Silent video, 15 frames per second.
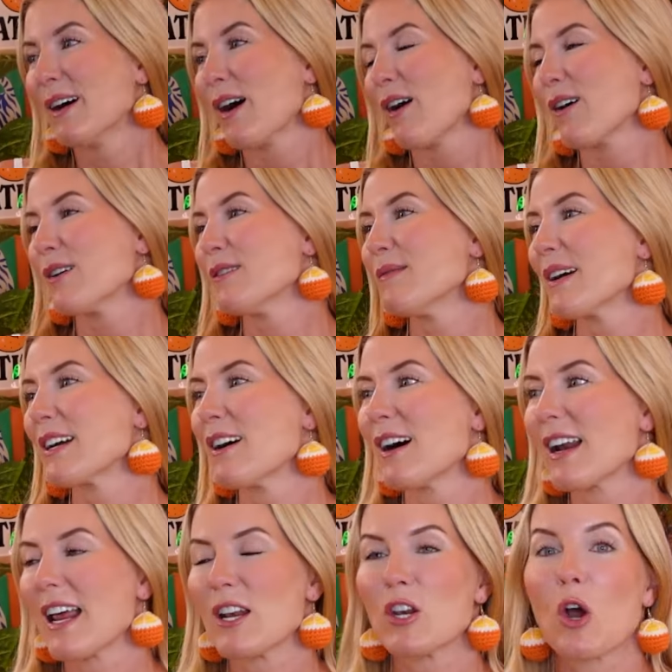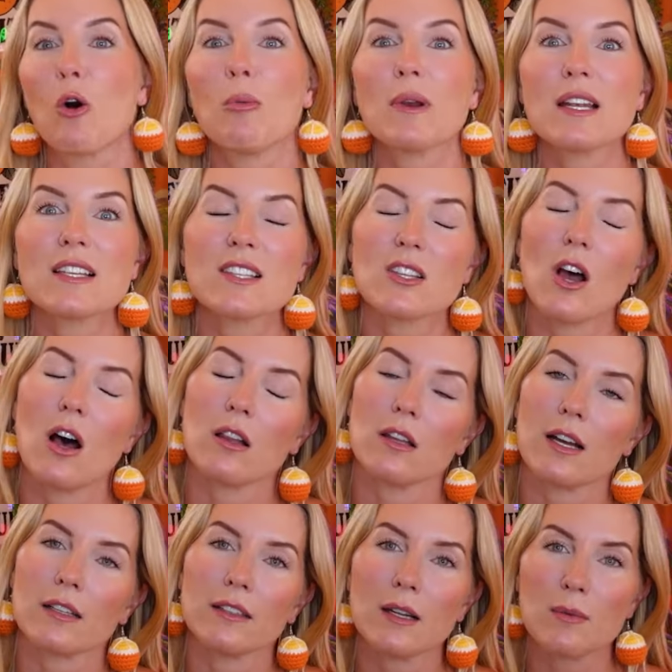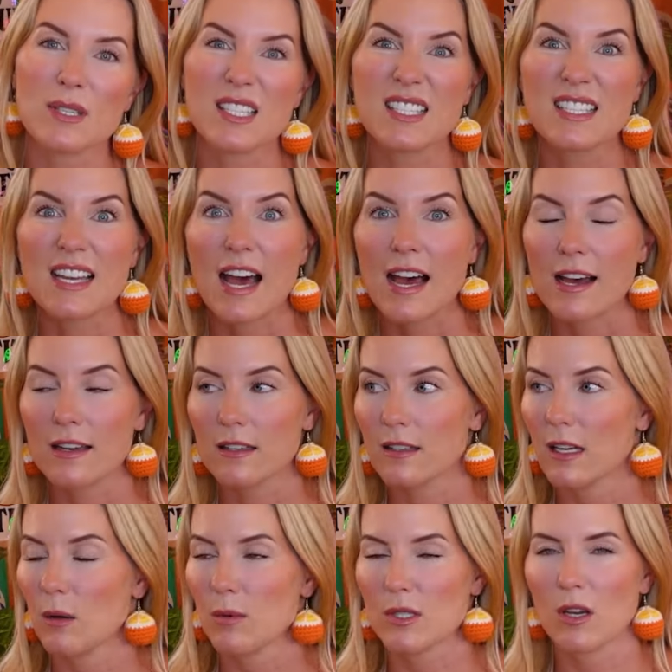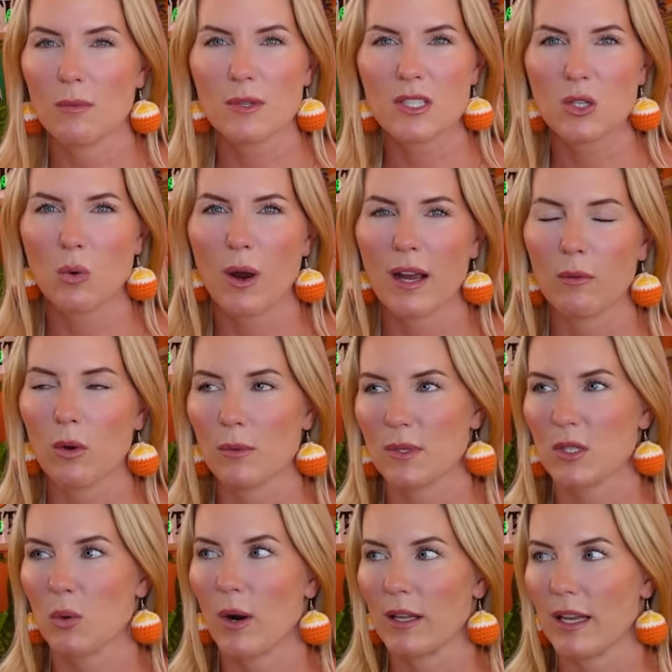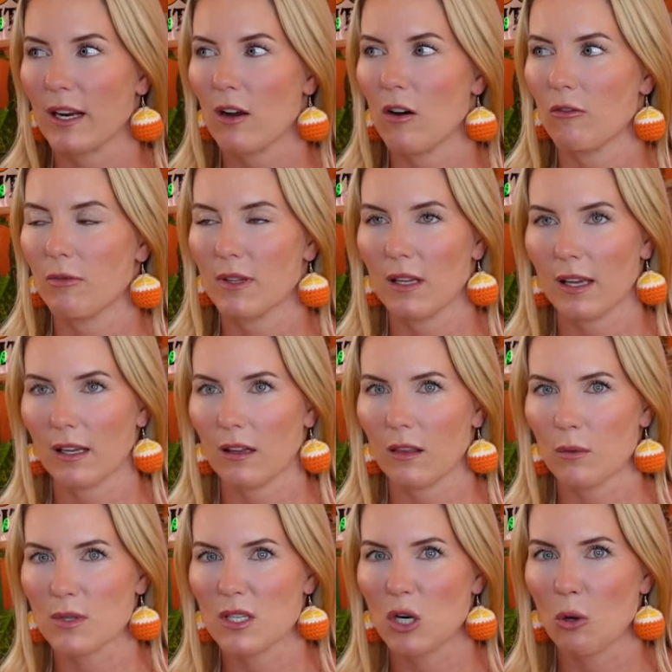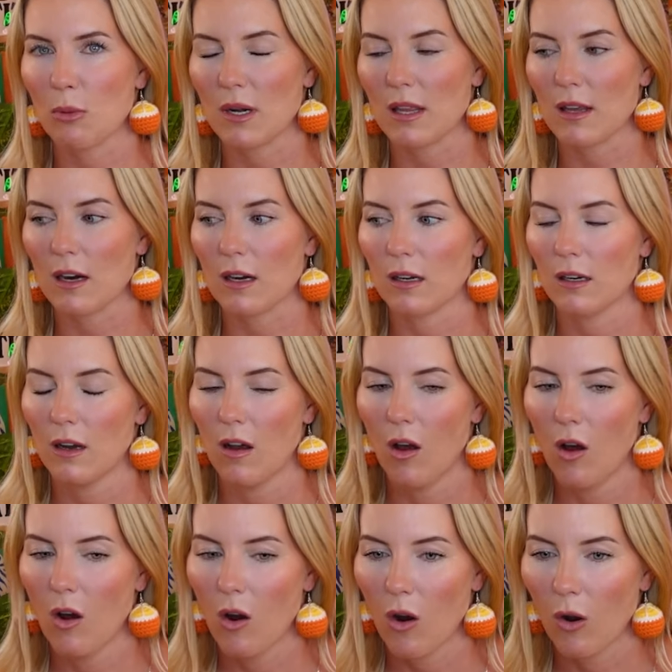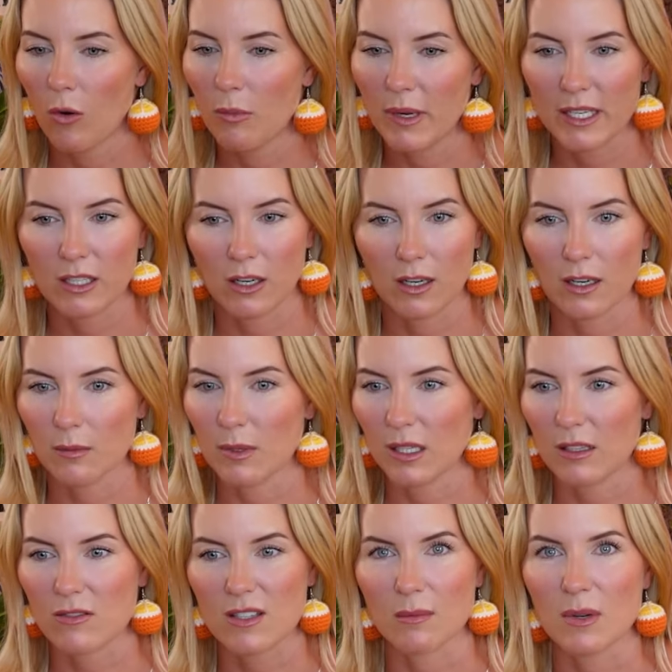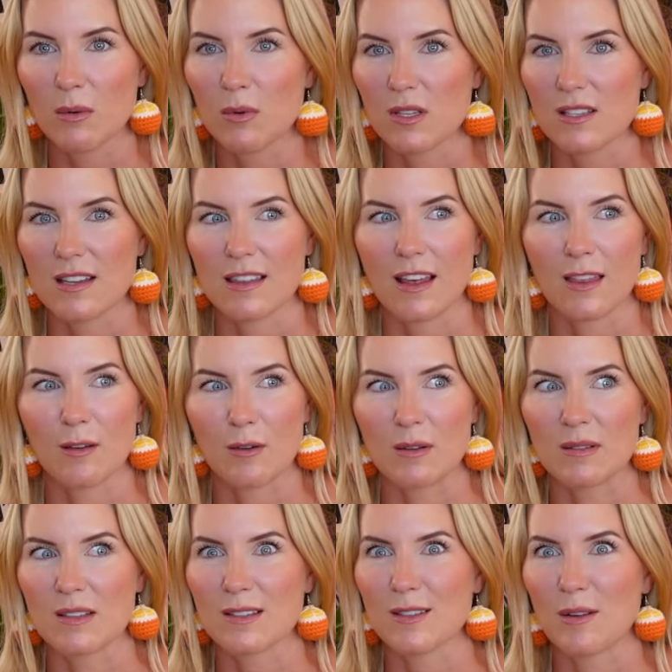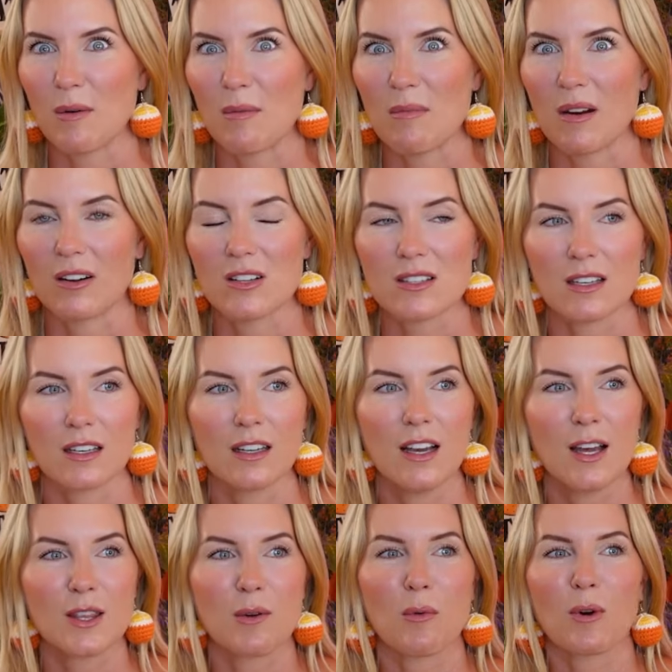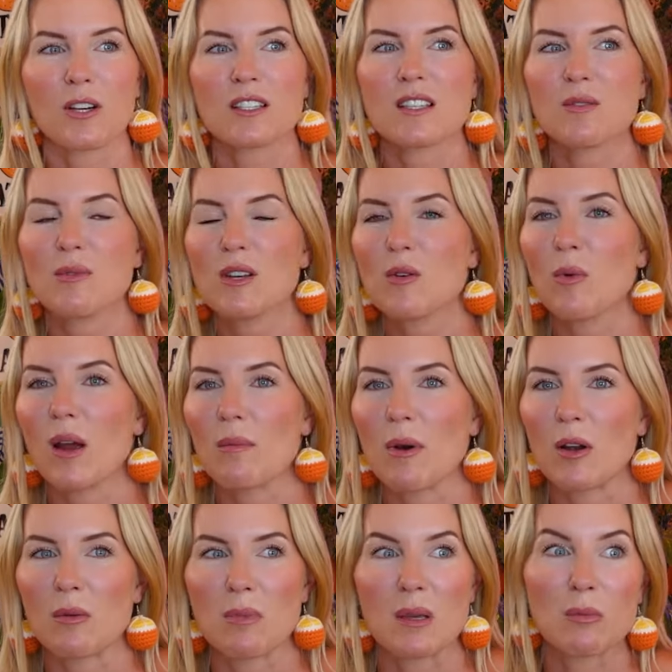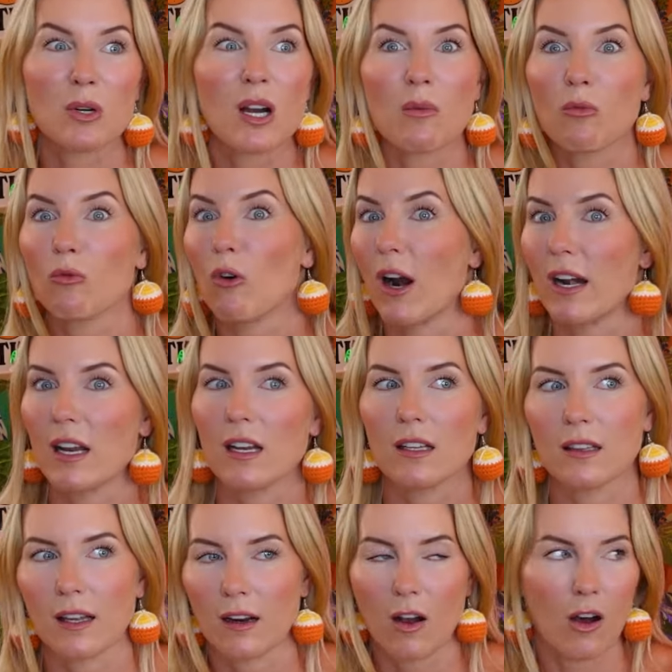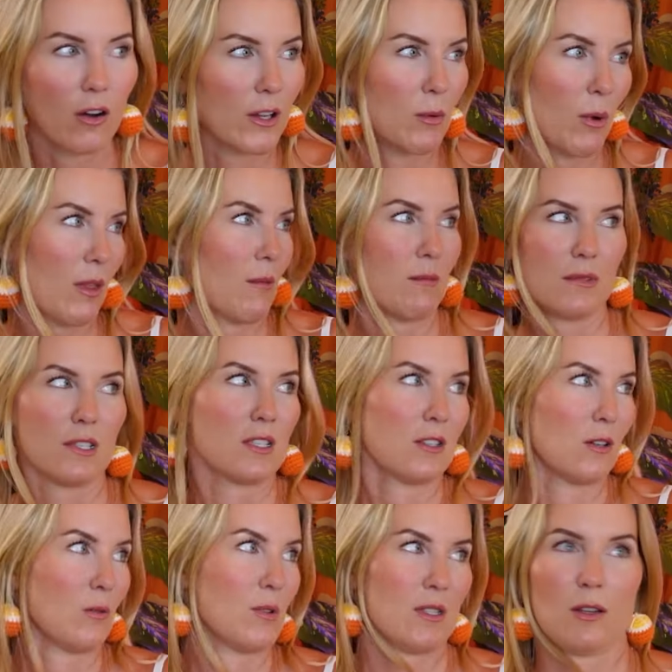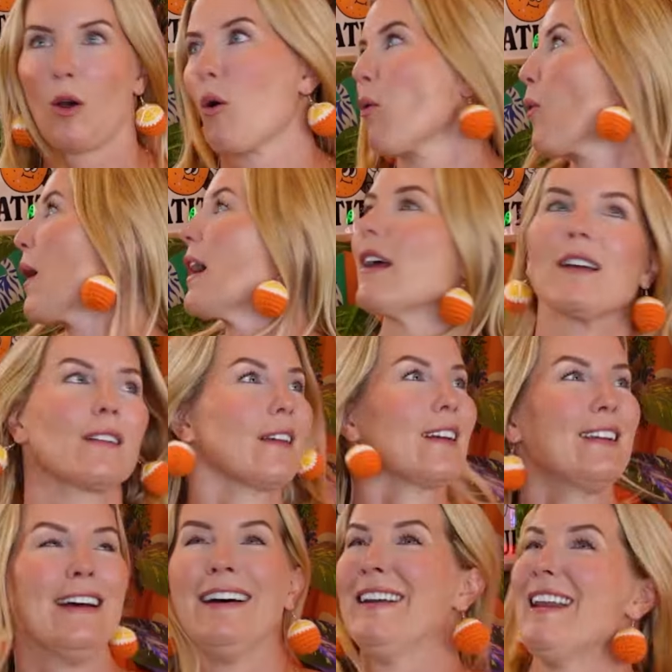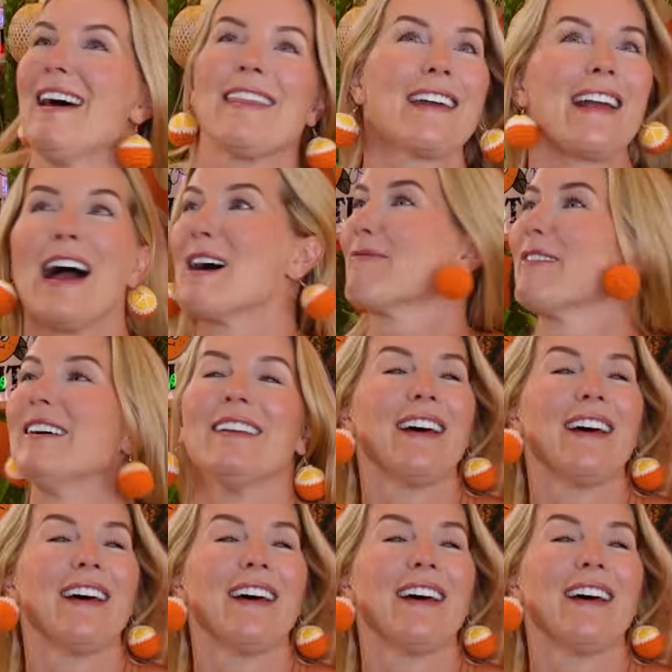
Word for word: Oh my God. And nobody saw. Luckily it was dead. It was almost twilight. Well, it was twilight golf, but like there was nobody there. Oh my God. I'm like, if somebody would have seen that, that would have been so embarrassing. The worst is when you wipe out and people come running and like, all you want them to do is go away. You're like, nothing happened.